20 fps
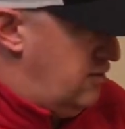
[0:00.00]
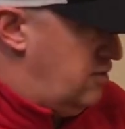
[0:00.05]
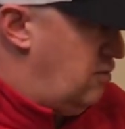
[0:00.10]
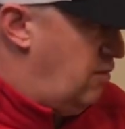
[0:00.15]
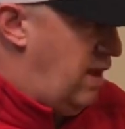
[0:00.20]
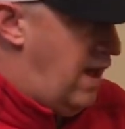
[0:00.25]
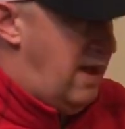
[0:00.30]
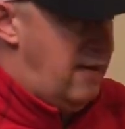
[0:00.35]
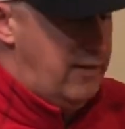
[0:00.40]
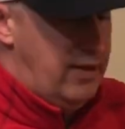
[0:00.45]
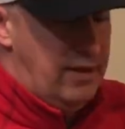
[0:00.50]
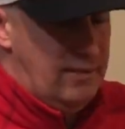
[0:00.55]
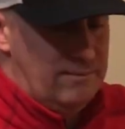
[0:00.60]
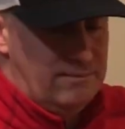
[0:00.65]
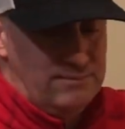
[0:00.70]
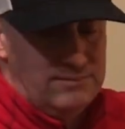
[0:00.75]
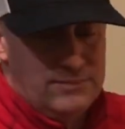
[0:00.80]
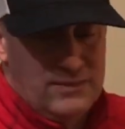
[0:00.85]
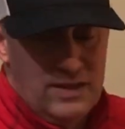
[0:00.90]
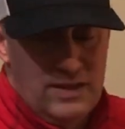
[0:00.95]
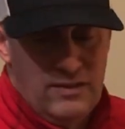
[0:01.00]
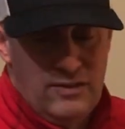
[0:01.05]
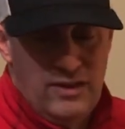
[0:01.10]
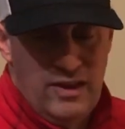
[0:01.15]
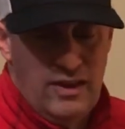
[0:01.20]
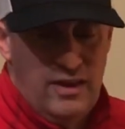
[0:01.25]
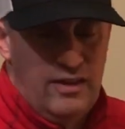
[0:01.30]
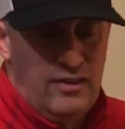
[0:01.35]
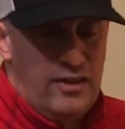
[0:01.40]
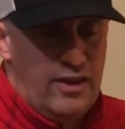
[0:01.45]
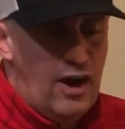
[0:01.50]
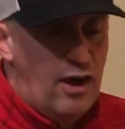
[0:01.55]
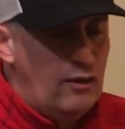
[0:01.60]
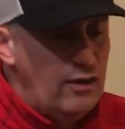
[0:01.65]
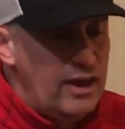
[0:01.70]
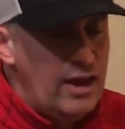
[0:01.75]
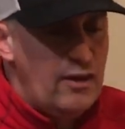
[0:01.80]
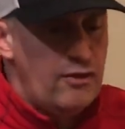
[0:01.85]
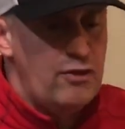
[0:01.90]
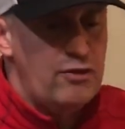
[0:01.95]
too heavy. The
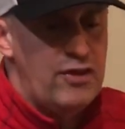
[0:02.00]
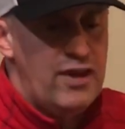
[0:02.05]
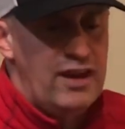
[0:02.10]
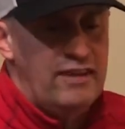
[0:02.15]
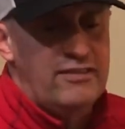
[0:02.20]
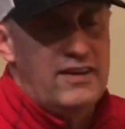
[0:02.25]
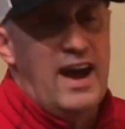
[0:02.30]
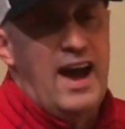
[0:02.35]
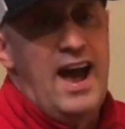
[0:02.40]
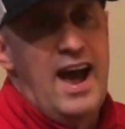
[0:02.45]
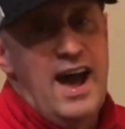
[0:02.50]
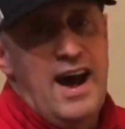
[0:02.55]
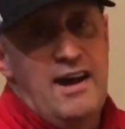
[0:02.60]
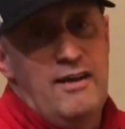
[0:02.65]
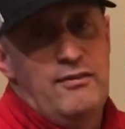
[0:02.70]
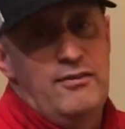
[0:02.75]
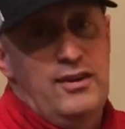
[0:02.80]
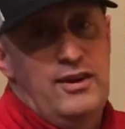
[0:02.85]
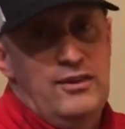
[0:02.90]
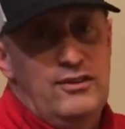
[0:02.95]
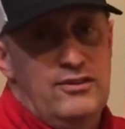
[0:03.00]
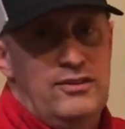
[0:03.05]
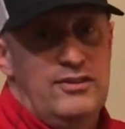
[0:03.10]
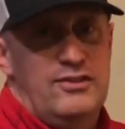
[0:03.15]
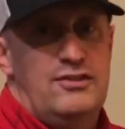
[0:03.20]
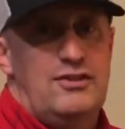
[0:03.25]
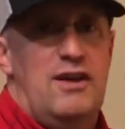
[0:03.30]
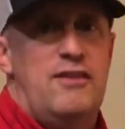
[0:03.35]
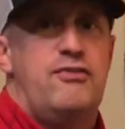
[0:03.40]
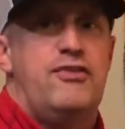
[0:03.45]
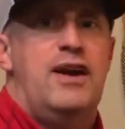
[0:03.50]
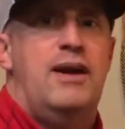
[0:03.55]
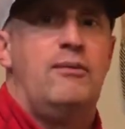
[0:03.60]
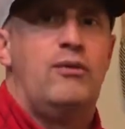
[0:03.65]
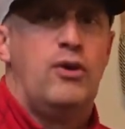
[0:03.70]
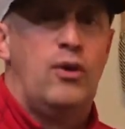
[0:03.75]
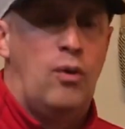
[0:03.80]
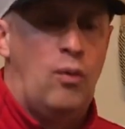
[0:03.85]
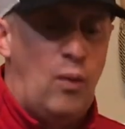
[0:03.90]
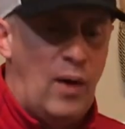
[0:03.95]
only other things I have is the stuff that I'm
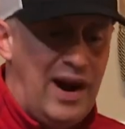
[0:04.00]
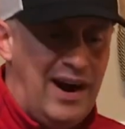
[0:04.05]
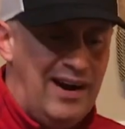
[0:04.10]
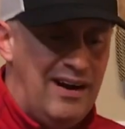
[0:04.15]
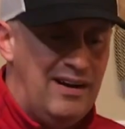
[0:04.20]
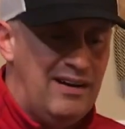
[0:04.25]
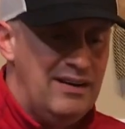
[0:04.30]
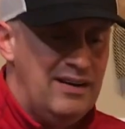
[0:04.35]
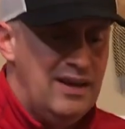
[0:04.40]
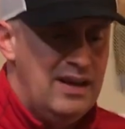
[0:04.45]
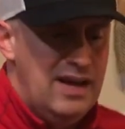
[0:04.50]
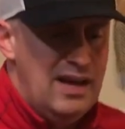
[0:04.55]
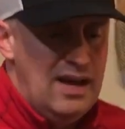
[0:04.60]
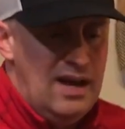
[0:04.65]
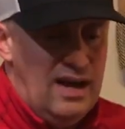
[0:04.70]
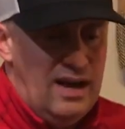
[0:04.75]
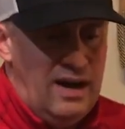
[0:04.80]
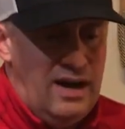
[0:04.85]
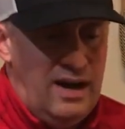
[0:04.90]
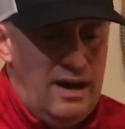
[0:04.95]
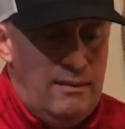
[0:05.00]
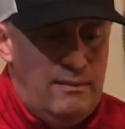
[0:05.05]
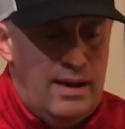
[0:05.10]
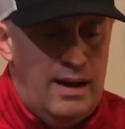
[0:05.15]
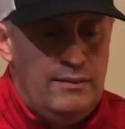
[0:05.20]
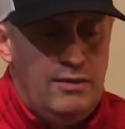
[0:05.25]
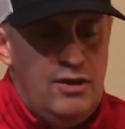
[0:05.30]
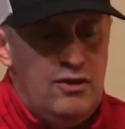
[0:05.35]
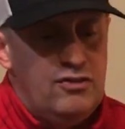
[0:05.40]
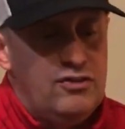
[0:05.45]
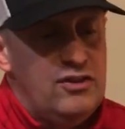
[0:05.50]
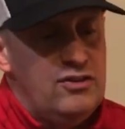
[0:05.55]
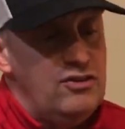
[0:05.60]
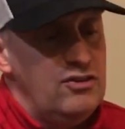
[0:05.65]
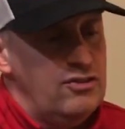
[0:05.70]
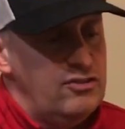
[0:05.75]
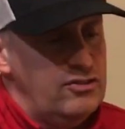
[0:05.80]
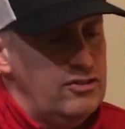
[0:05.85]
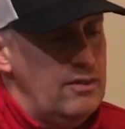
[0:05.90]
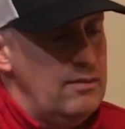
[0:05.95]
going to wear. I'm using
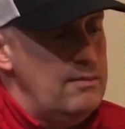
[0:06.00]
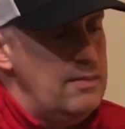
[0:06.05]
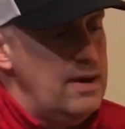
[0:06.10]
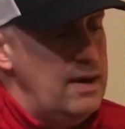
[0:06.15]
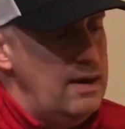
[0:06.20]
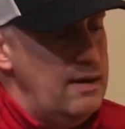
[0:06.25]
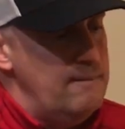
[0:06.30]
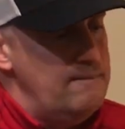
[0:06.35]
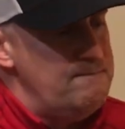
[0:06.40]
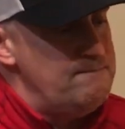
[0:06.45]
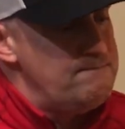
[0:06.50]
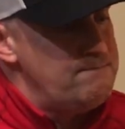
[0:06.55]
just some